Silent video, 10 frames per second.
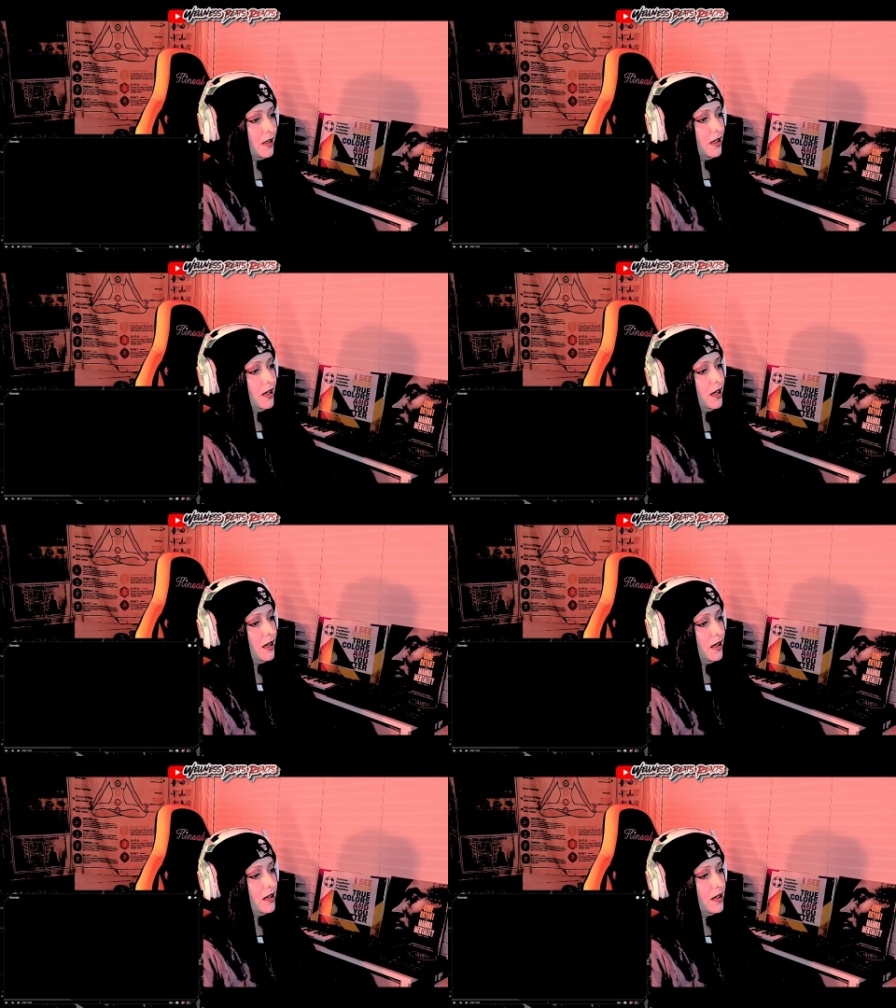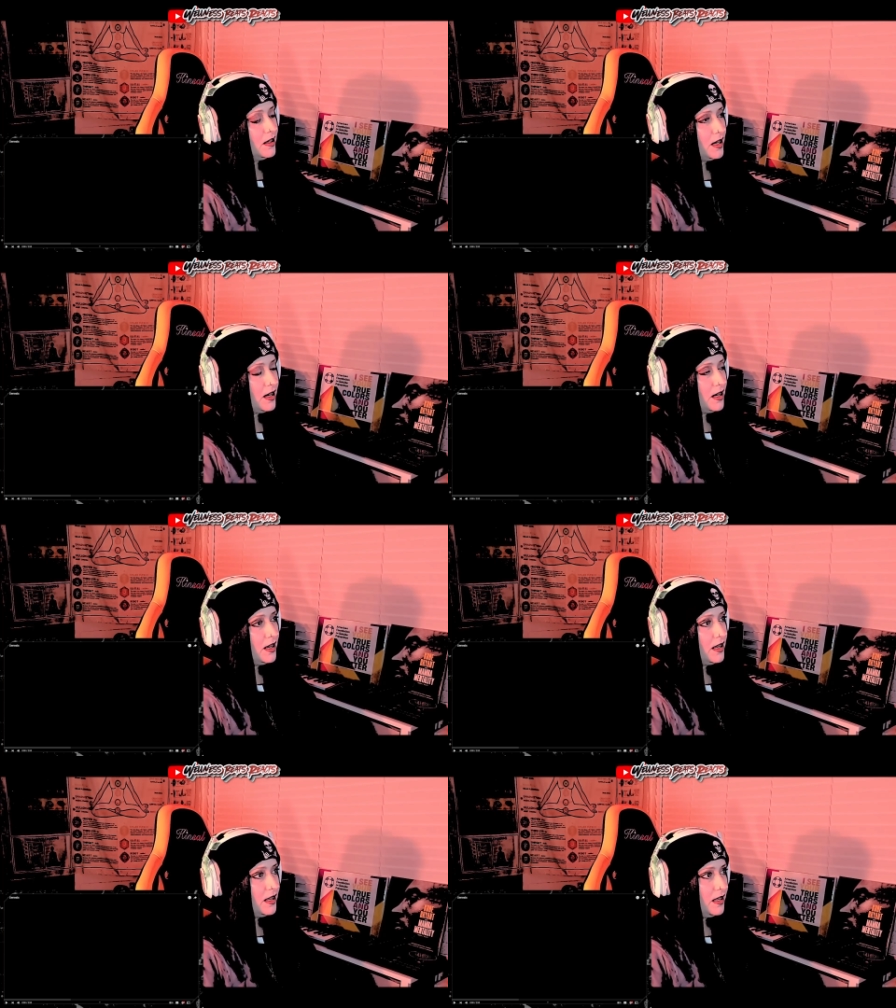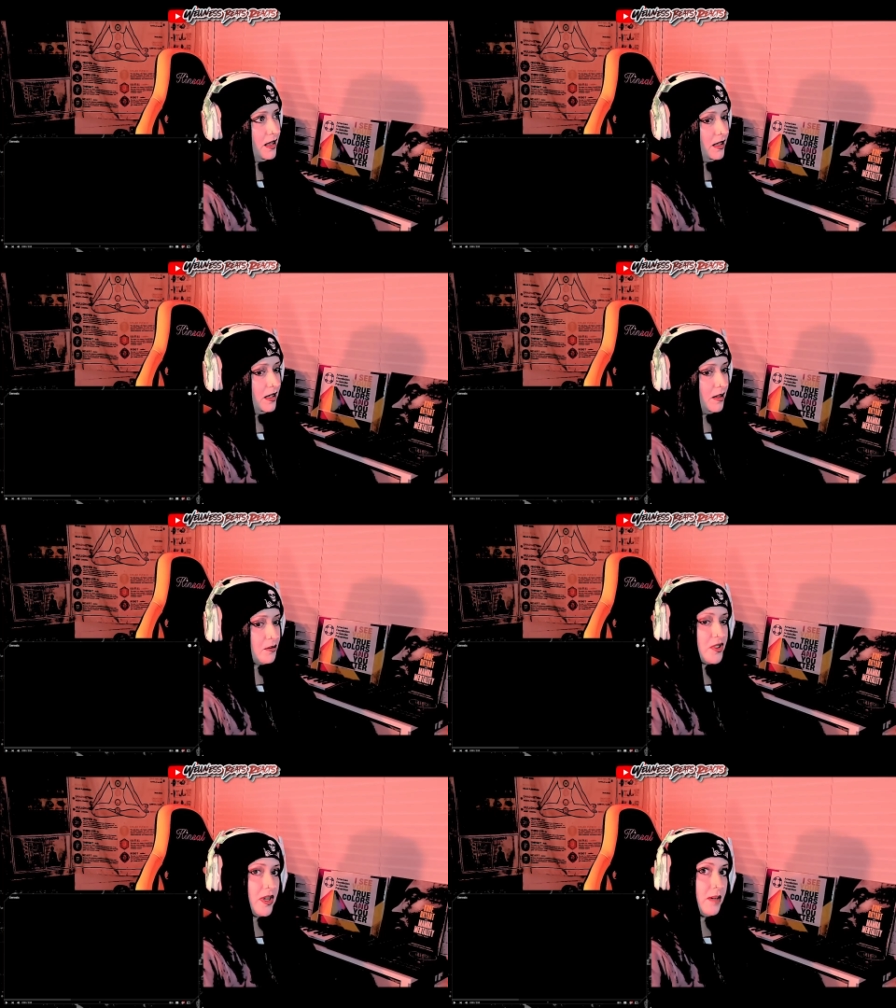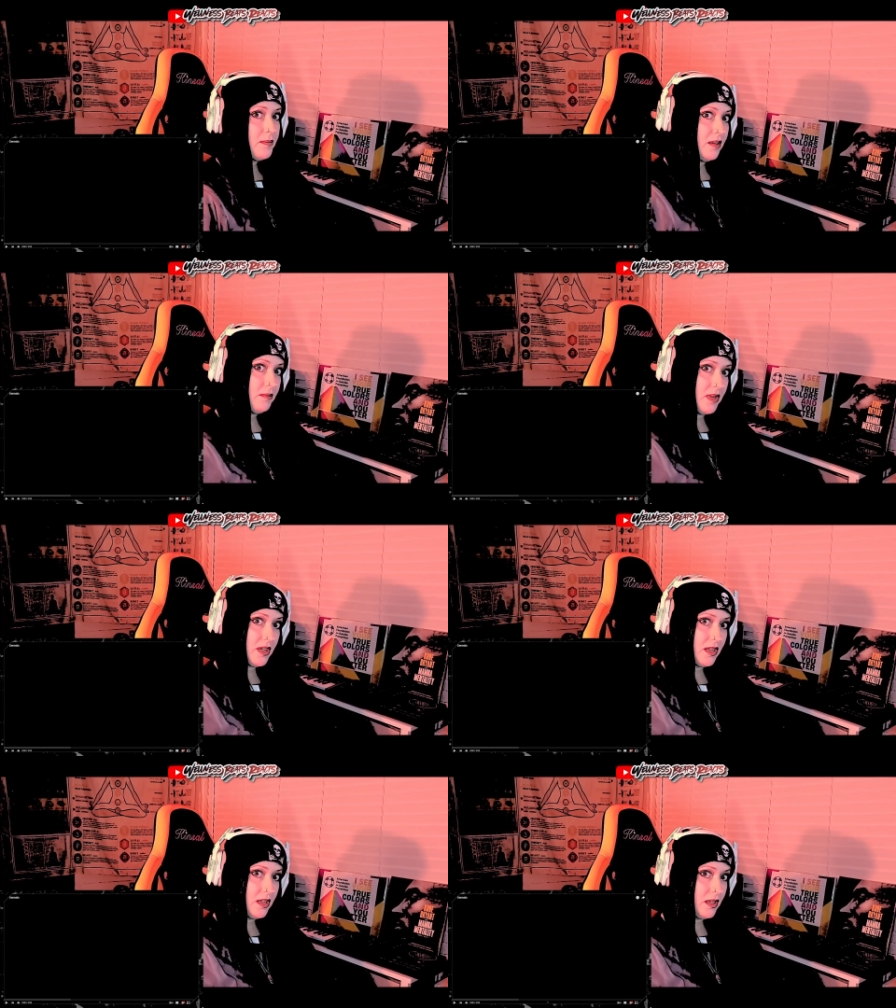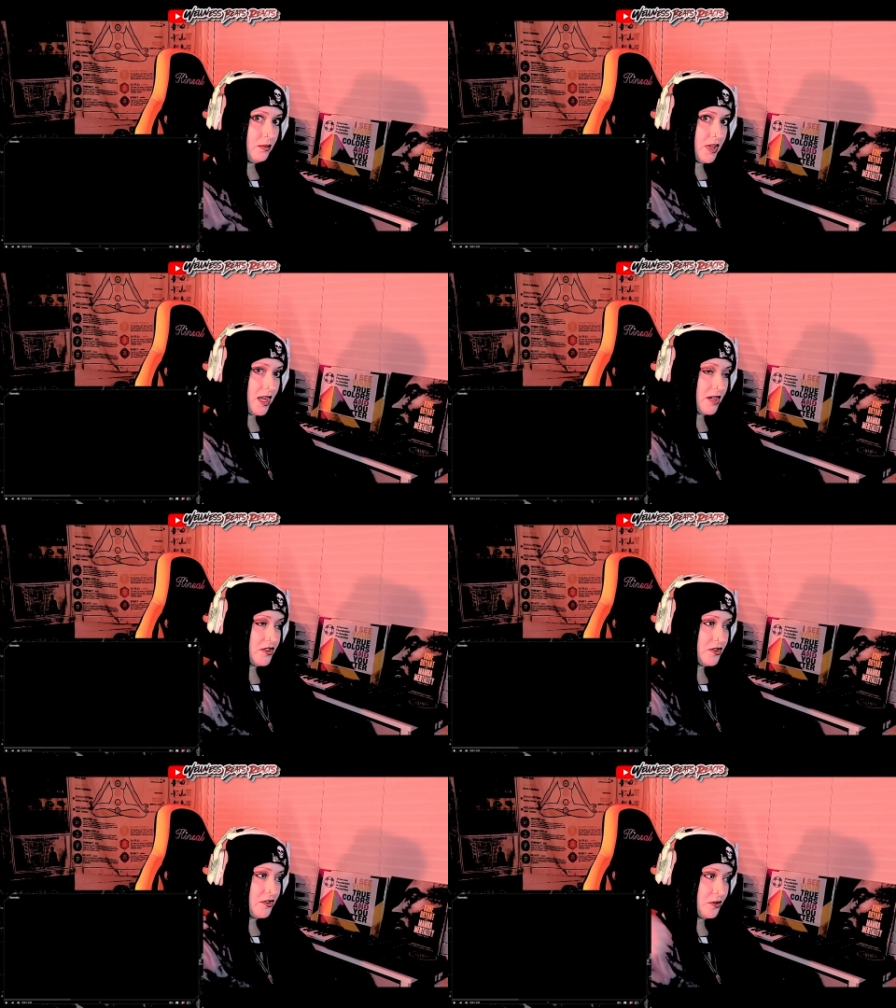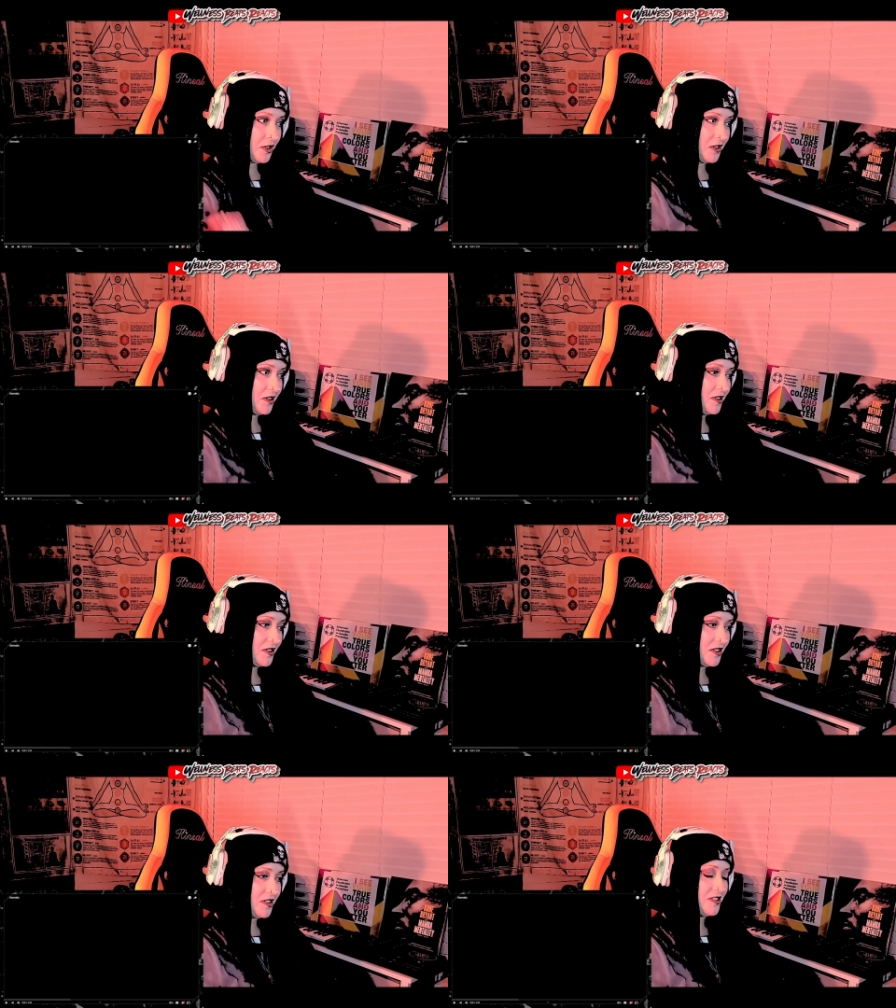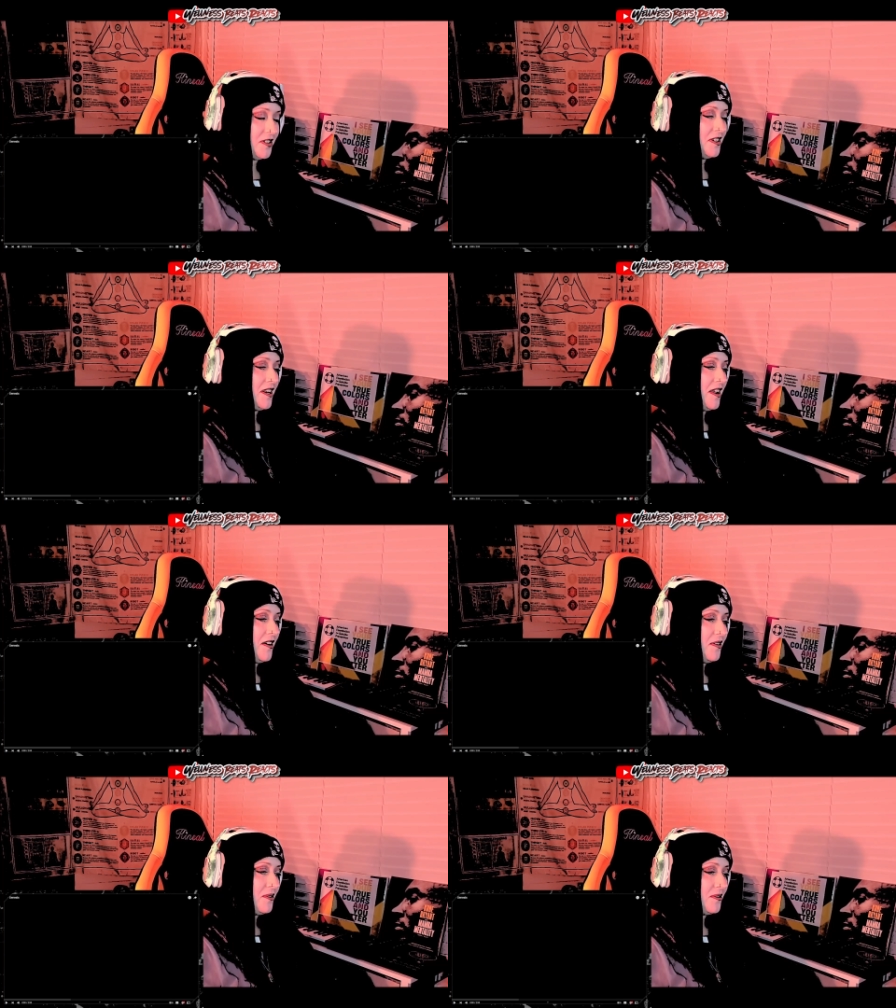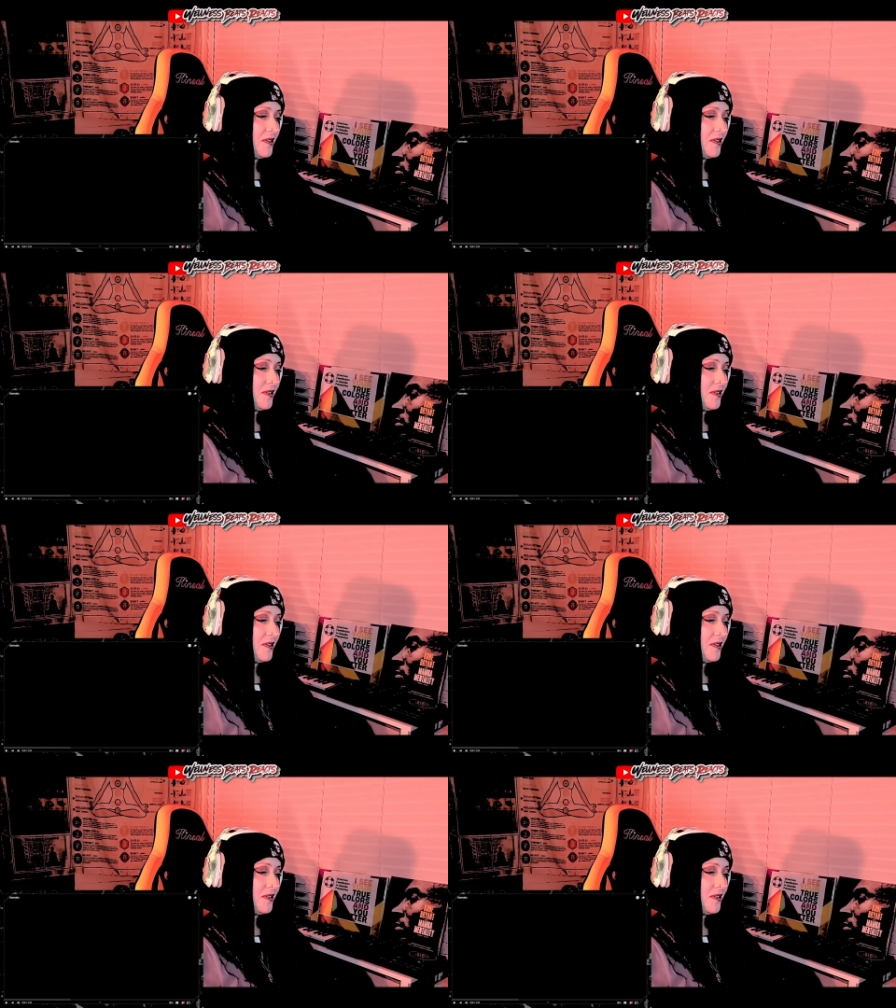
I am trying to make my reaction shorter, just started out.